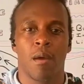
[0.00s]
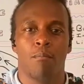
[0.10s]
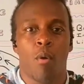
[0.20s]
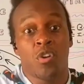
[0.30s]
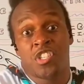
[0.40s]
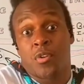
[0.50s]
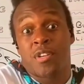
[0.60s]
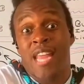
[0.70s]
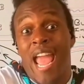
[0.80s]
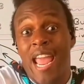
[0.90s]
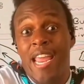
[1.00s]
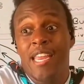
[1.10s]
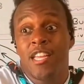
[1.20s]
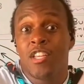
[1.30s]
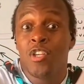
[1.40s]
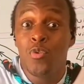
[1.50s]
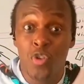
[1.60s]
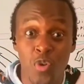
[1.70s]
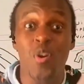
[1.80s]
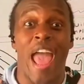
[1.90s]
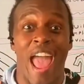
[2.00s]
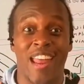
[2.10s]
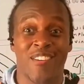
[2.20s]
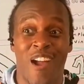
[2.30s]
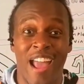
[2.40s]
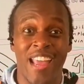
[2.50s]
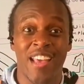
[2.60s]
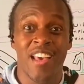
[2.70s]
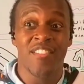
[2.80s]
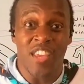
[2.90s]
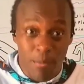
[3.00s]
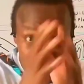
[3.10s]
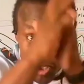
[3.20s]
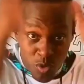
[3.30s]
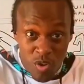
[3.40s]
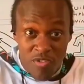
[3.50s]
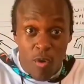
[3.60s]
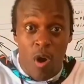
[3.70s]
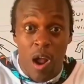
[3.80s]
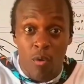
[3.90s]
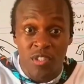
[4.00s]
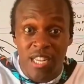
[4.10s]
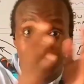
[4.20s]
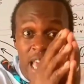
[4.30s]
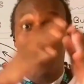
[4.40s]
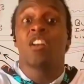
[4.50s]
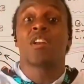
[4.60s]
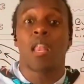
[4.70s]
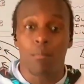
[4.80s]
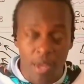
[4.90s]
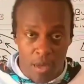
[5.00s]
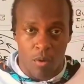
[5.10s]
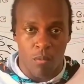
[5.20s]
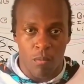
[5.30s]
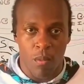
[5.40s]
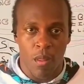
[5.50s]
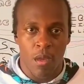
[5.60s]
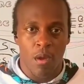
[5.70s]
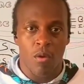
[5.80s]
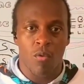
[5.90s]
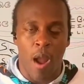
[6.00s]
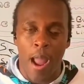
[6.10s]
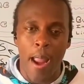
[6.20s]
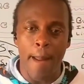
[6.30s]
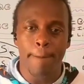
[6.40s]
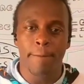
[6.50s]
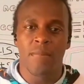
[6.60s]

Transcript: But with your day, you do that, right? Think about your 24 hours like that $100 bill, right?